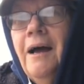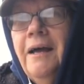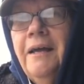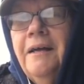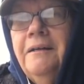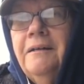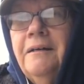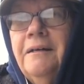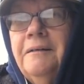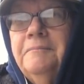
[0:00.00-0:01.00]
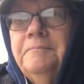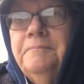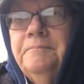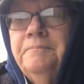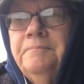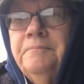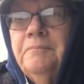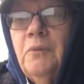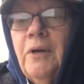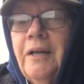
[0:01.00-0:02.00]
I had,
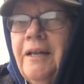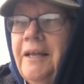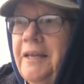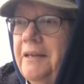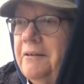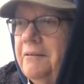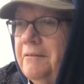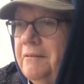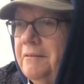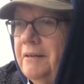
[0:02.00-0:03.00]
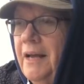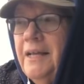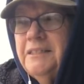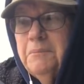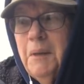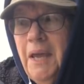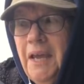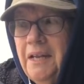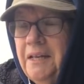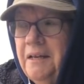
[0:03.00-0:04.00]
what did I eat? I had some
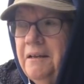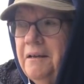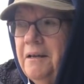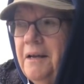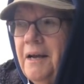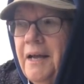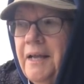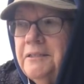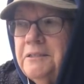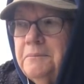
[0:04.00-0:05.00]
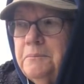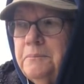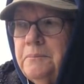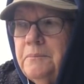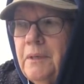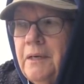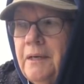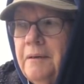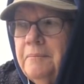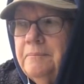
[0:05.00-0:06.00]
candy. I had some
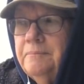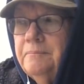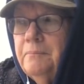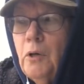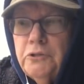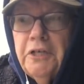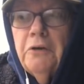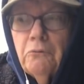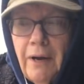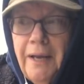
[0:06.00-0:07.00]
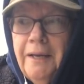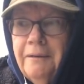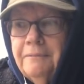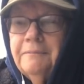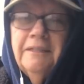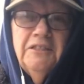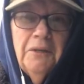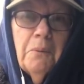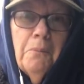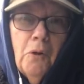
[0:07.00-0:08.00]
multi-grain, at least
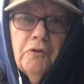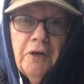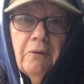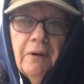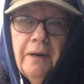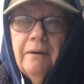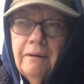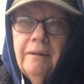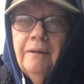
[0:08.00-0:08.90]
they were multi-grain.